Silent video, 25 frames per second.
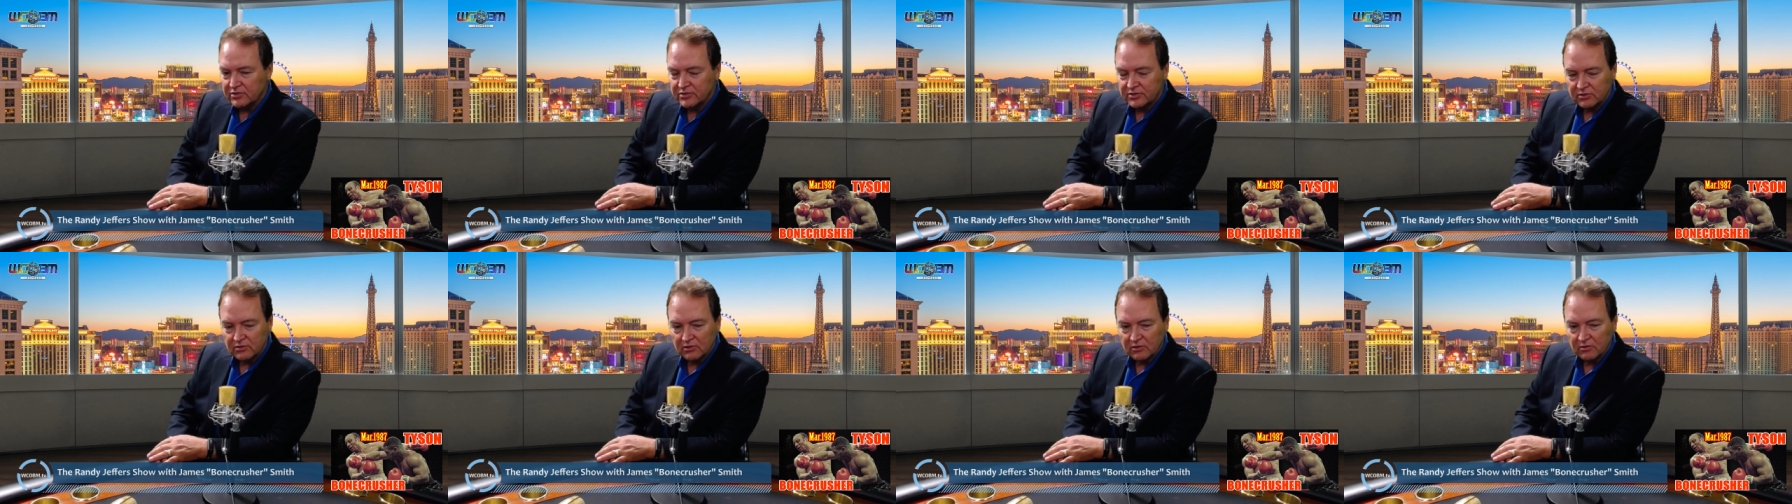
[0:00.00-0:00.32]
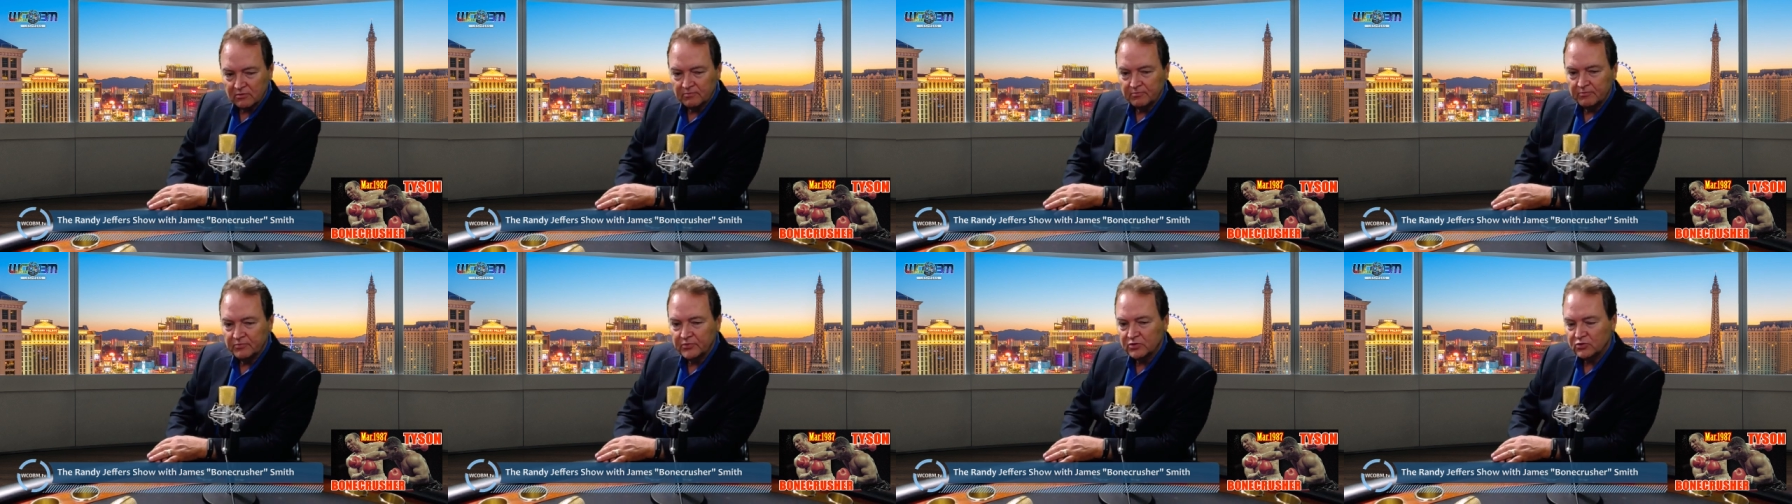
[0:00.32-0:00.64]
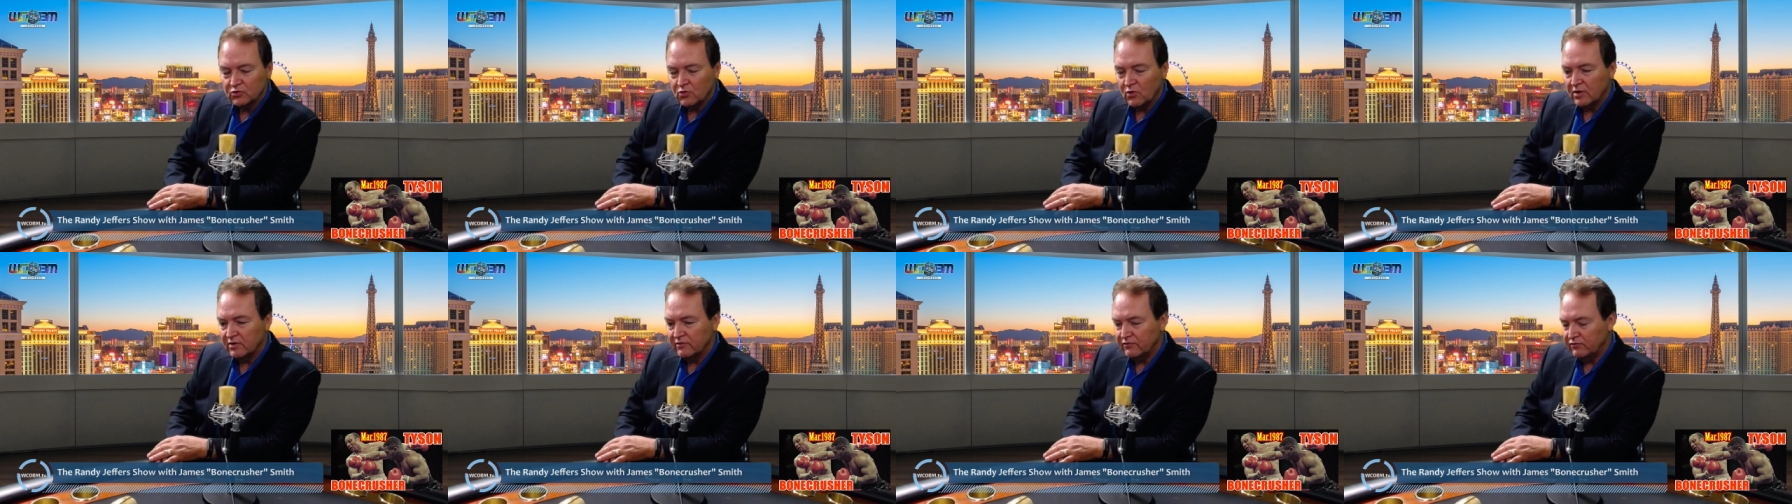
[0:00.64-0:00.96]
so
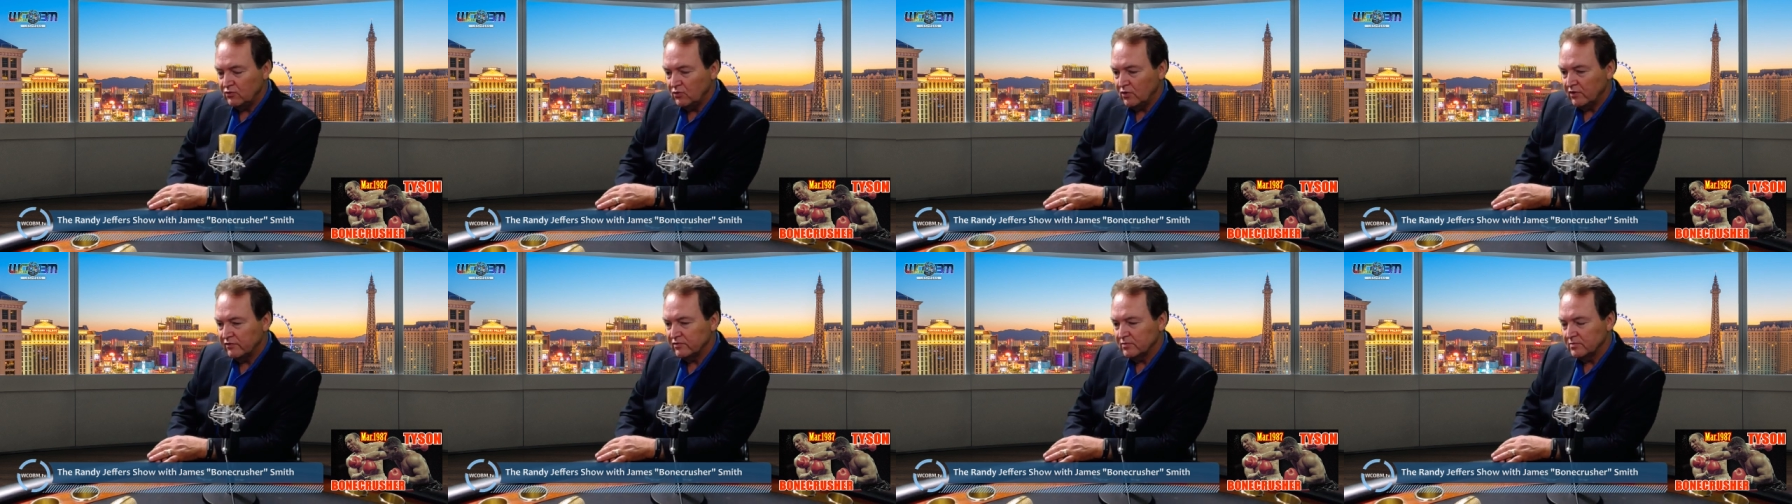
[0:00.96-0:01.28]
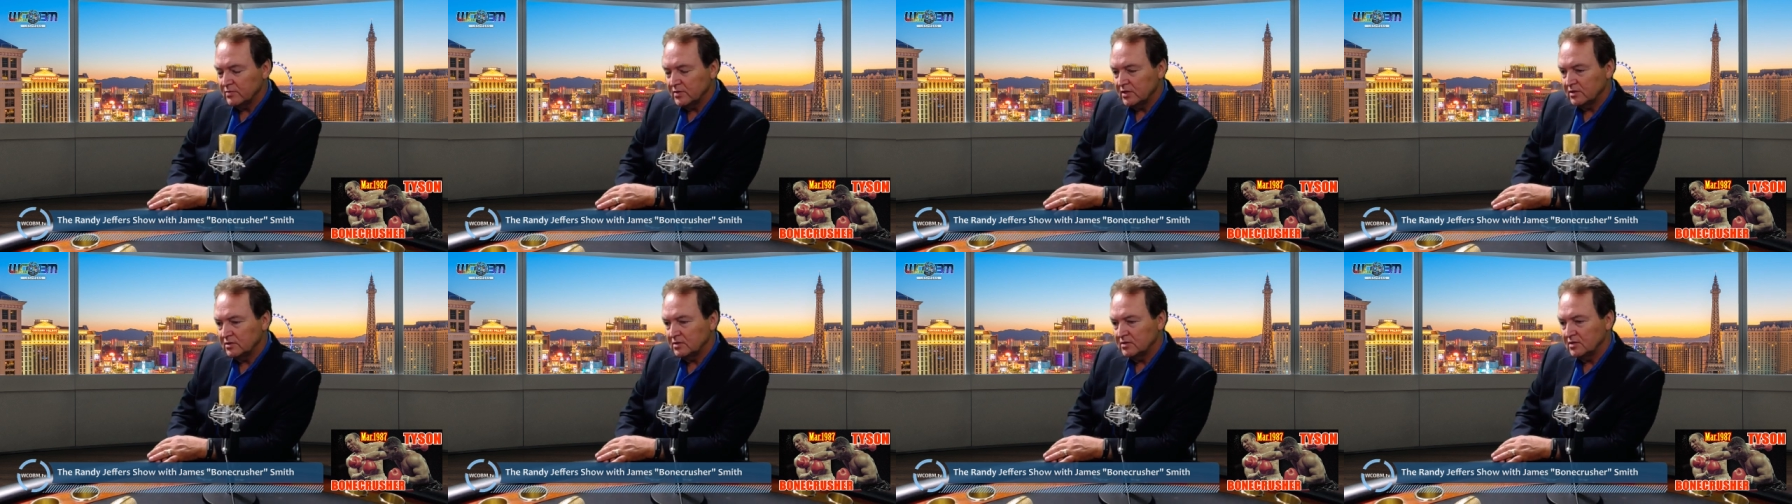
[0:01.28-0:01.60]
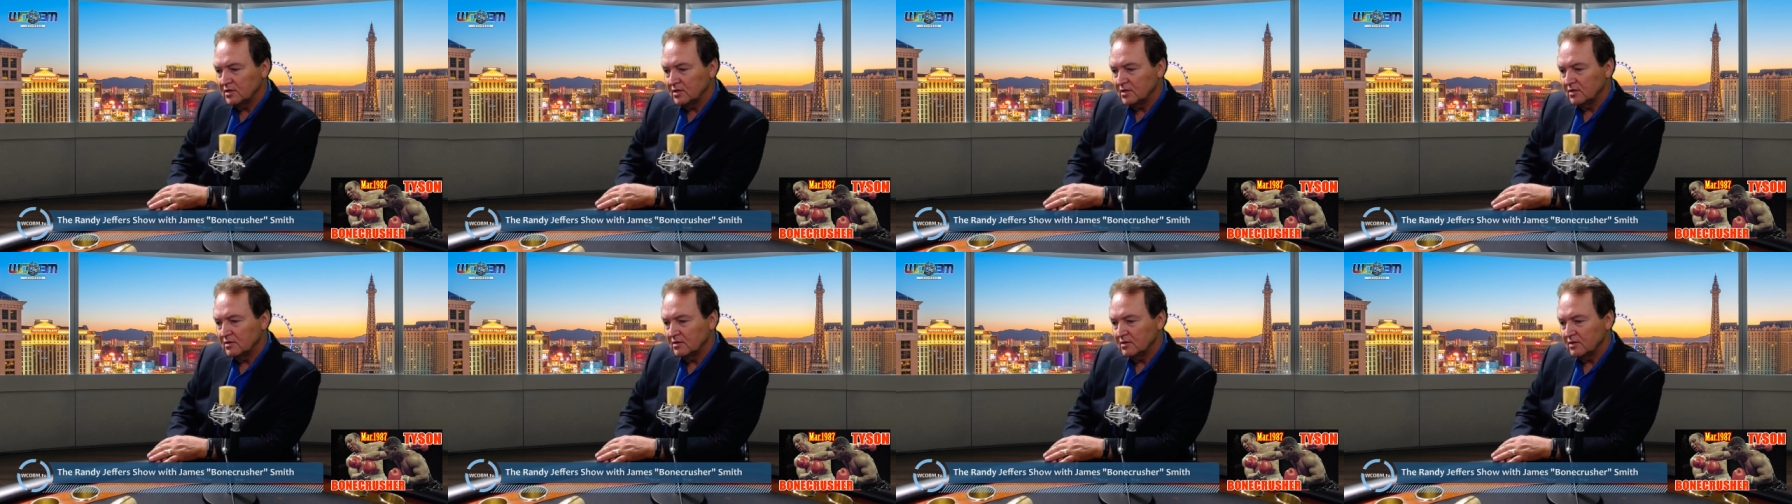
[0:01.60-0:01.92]
there's quite a few of them that
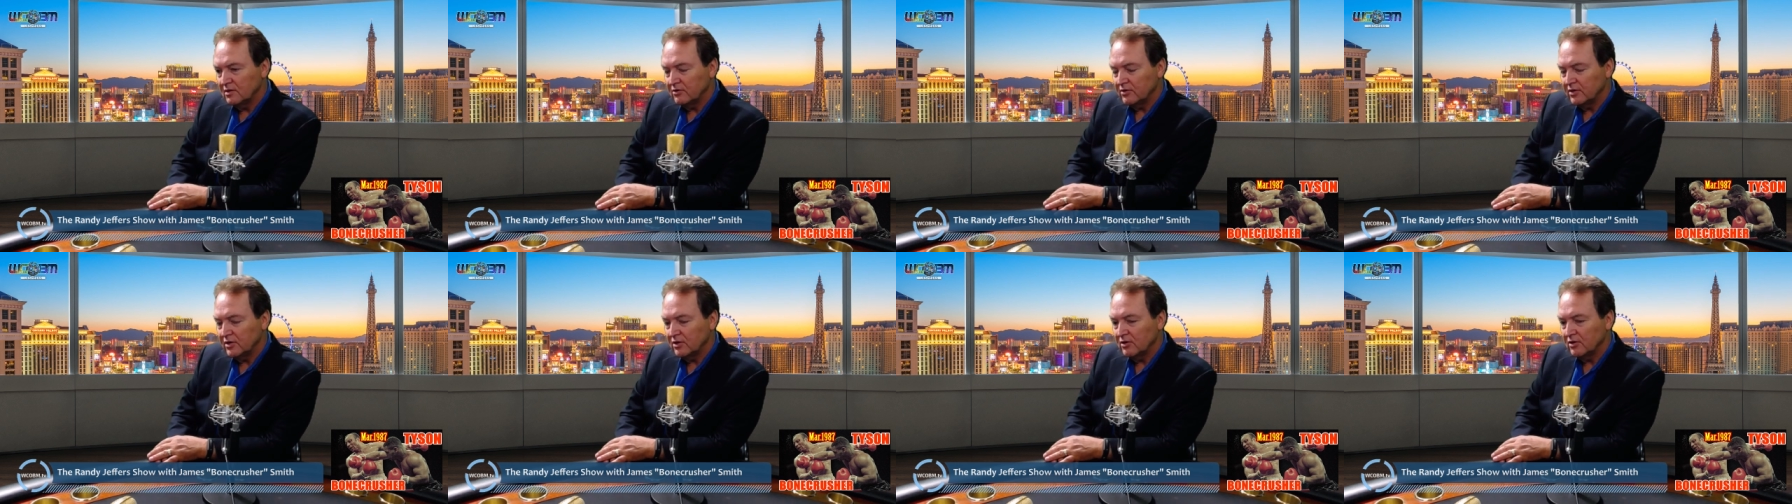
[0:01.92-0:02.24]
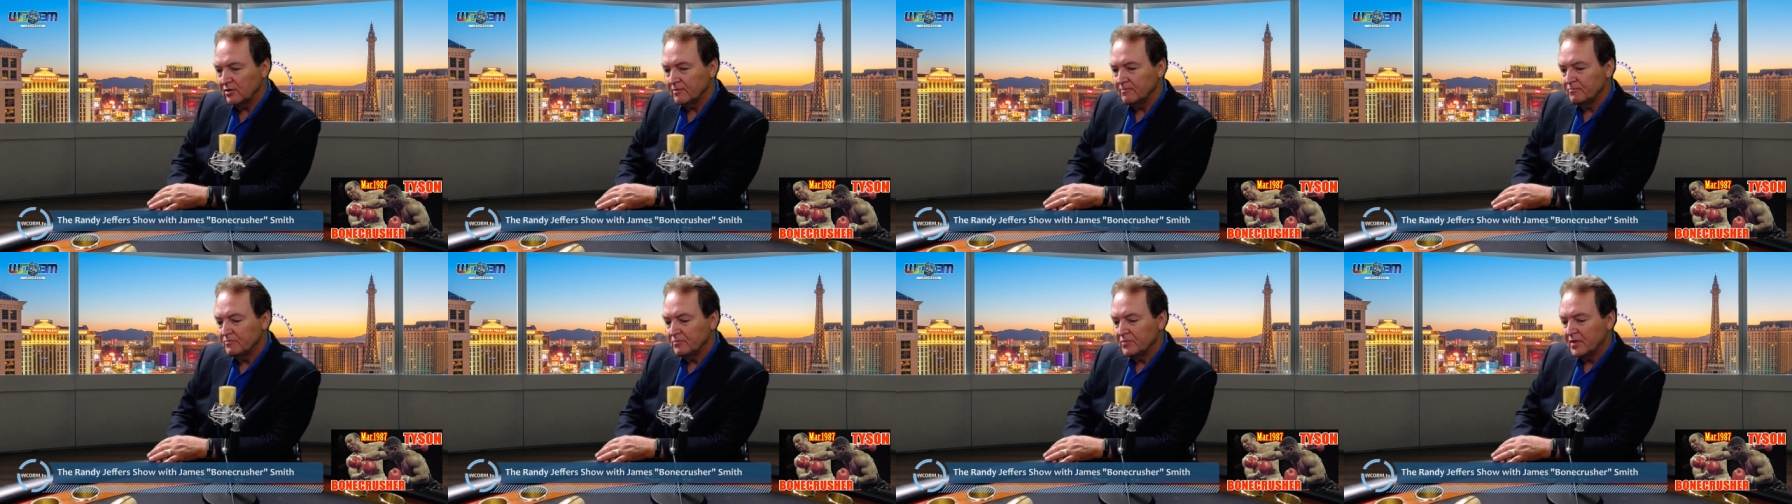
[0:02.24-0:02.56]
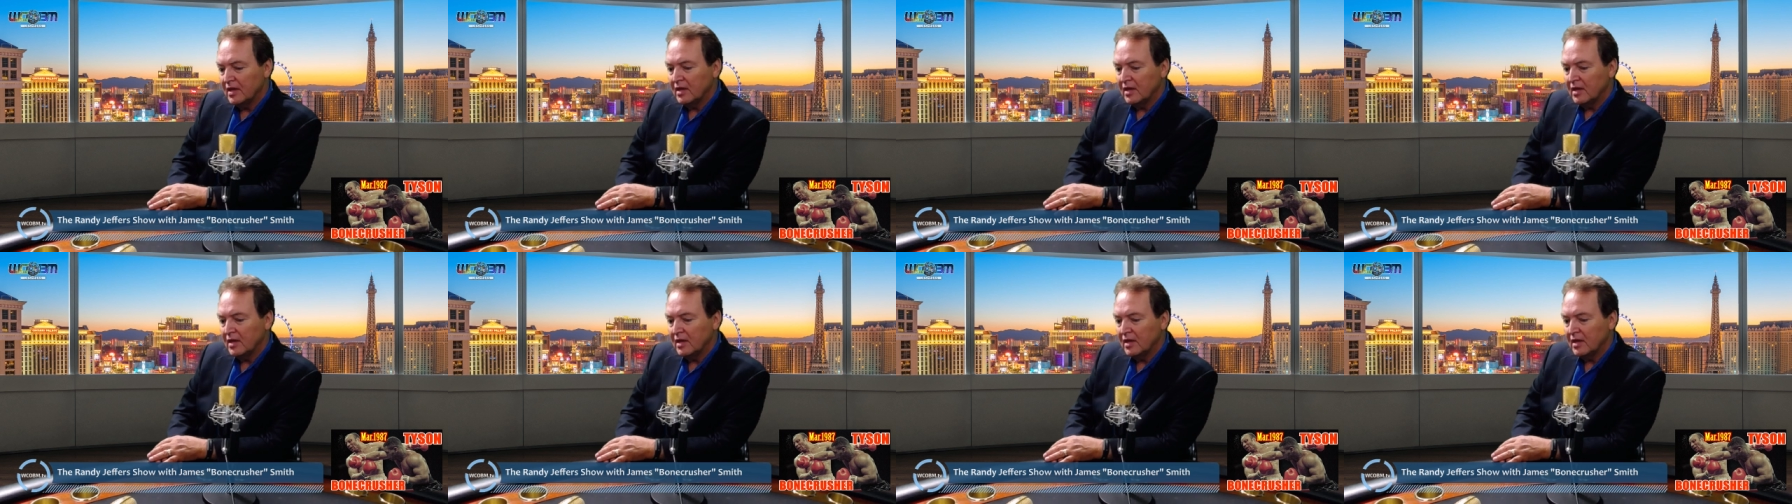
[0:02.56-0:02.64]
are here.